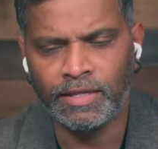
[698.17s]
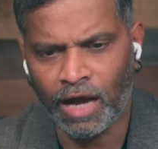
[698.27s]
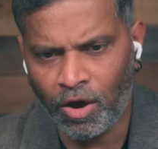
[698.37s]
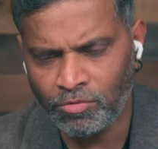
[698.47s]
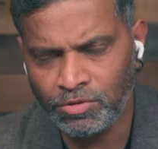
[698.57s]
And
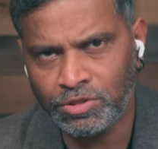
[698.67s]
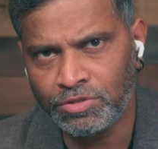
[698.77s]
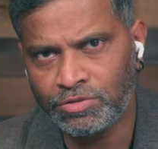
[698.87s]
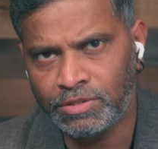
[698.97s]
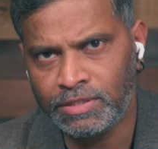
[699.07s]
how do
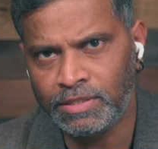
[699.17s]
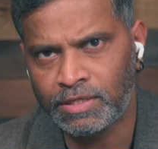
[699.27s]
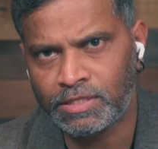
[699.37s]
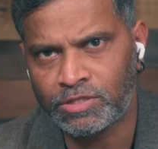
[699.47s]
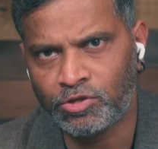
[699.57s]
you see
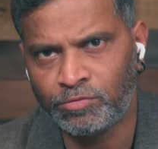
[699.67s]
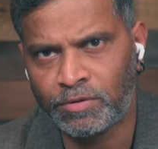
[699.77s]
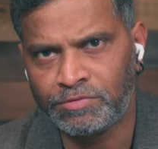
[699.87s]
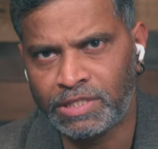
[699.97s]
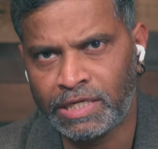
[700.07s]
the scope
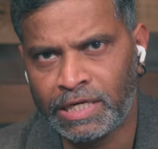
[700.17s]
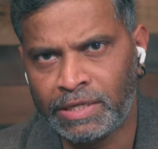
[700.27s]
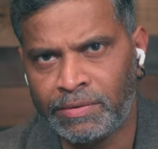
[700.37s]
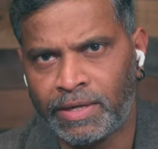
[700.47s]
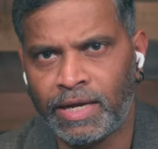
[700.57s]
of
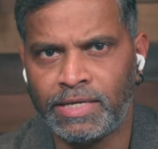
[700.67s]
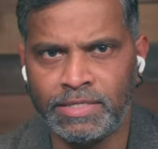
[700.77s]
generative AI?